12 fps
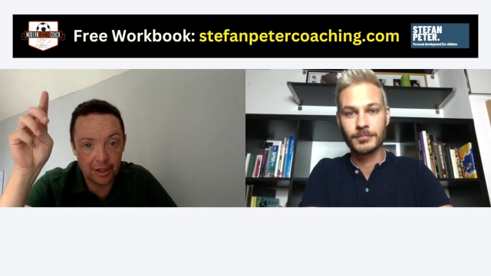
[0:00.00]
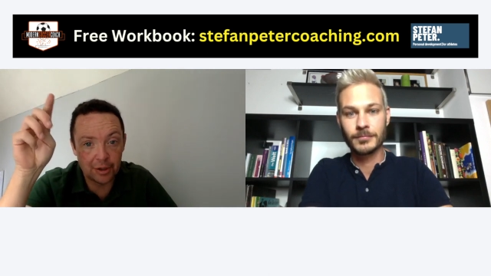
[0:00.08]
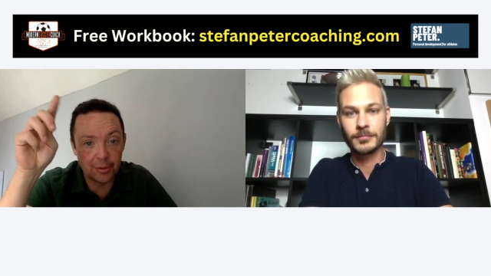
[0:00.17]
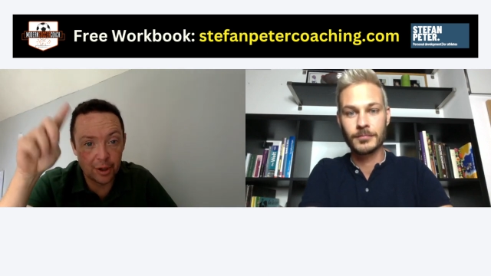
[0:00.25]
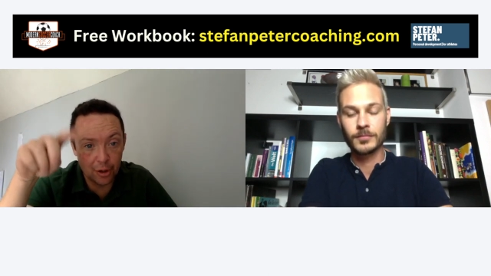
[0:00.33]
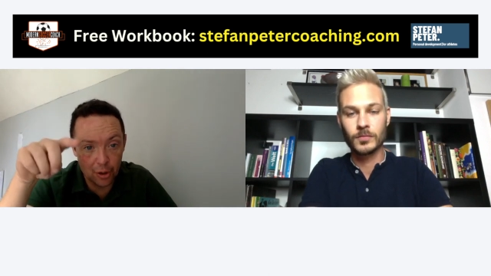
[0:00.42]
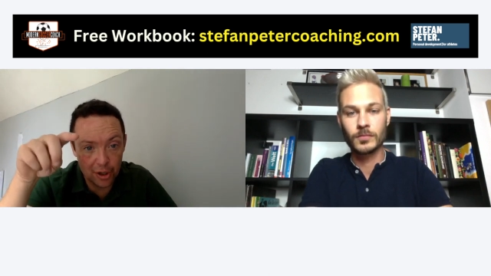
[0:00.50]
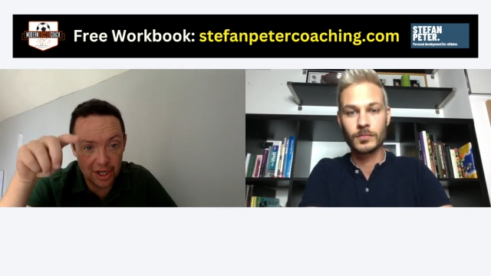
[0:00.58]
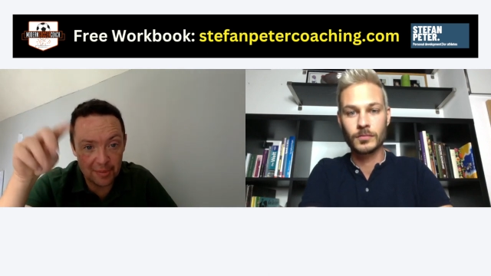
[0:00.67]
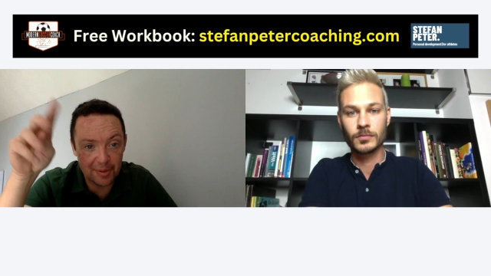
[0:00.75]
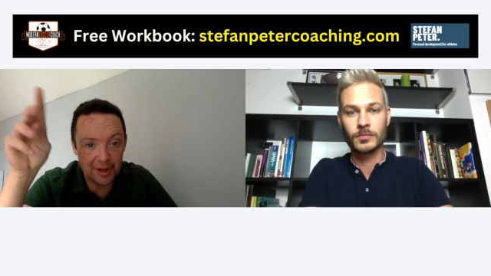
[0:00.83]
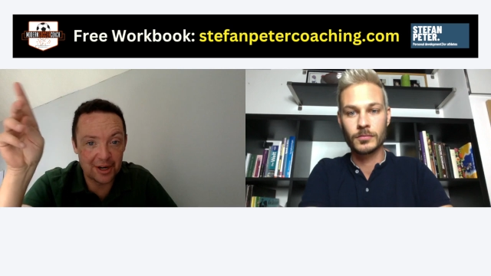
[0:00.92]
Speaker 1: You were a
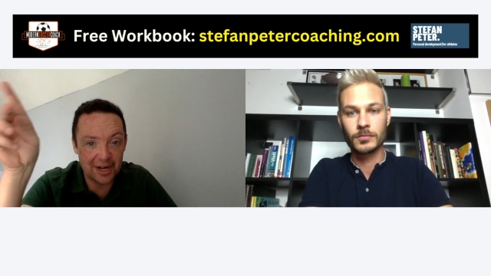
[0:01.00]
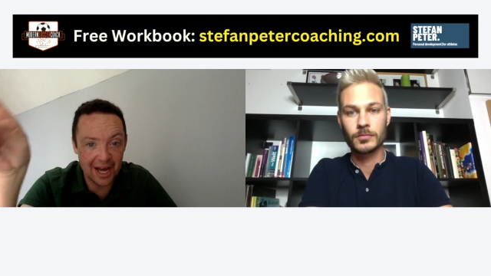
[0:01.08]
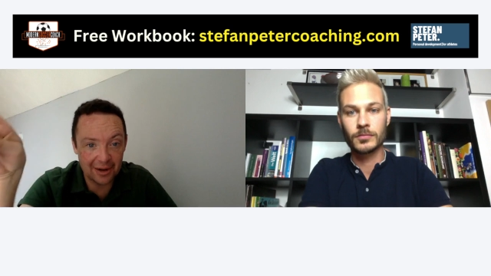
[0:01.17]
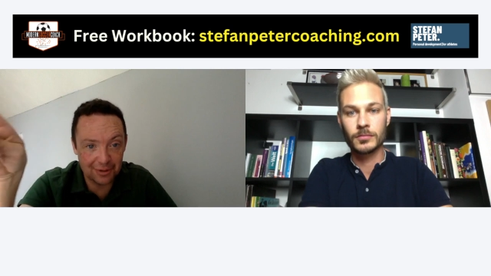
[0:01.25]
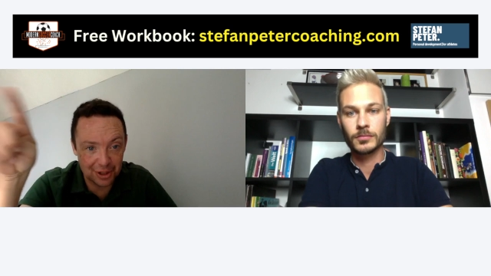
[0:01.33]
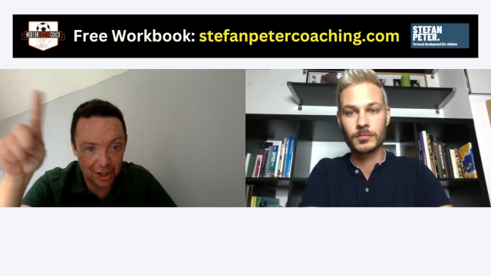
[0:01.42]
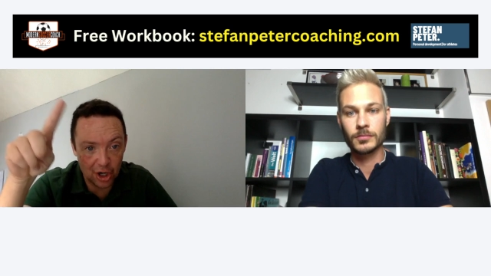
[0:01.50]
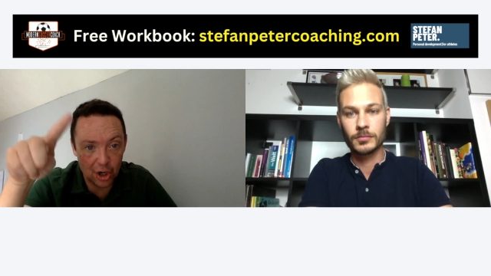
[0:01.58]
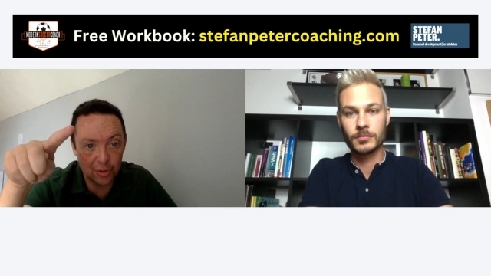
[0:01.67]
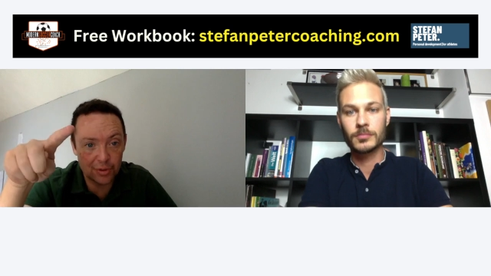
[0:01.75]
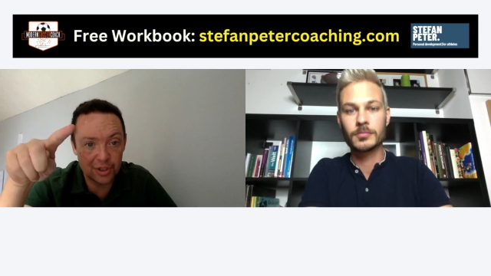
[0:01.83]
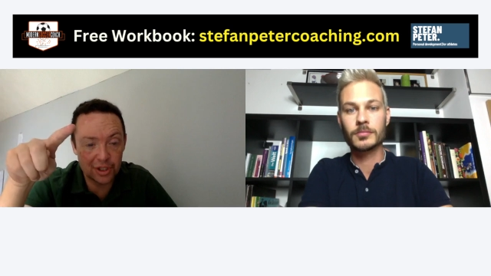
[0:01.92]
goalkeeper. Your dad was your
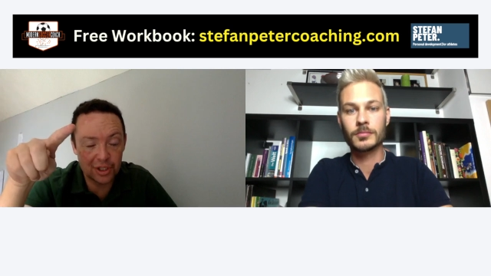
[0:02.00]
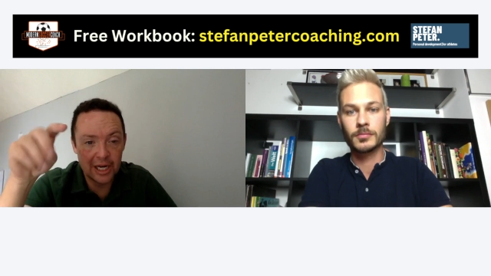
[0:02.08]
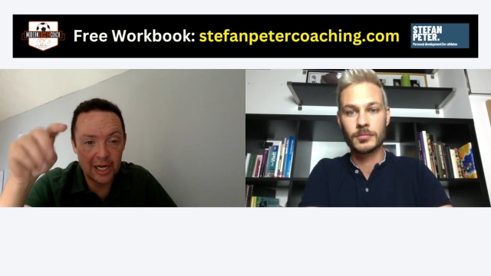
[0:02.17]
coach.